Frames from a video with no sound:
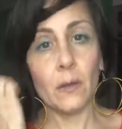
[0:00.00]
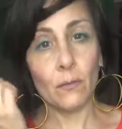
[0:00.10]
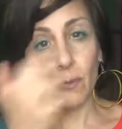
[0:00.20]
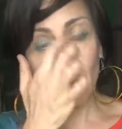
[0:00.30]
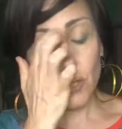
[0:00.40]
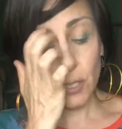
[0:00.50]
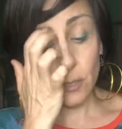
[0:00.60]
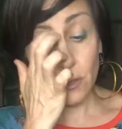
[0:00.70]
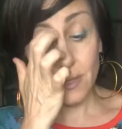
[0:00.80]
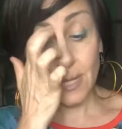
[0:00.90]

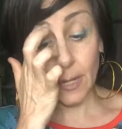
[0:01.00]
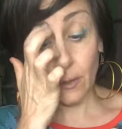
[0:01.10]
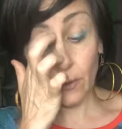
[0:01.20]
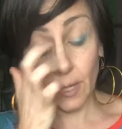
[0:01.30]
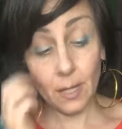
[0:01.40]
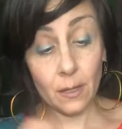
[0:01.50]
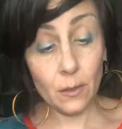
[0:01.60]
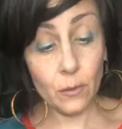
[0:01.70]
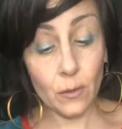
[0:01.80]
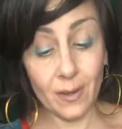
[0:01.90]
Russian designer in
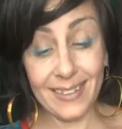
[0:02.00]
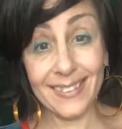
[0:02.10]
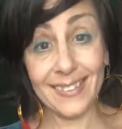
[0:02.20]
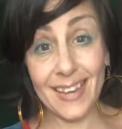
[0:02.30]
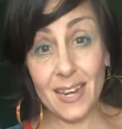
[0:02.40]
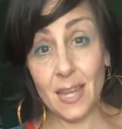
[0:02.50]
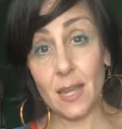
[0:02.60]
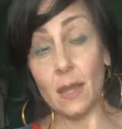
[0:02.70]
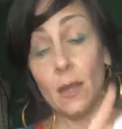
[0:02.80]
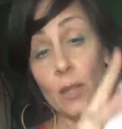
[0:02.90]
New York
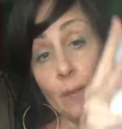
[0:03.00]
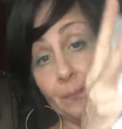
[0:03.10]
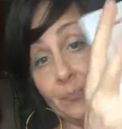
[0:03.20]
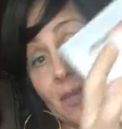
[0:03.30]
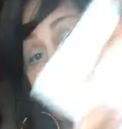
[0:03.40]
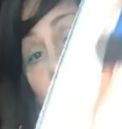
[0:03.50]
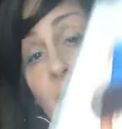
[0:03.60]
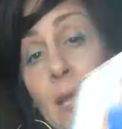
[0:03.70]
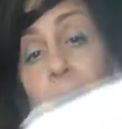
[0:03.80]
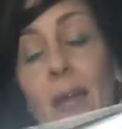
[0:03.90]
City. A
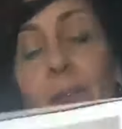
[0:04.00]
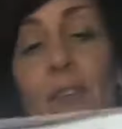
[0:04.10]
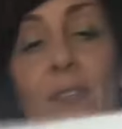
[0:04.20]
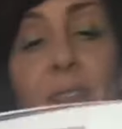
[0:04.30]
lot of her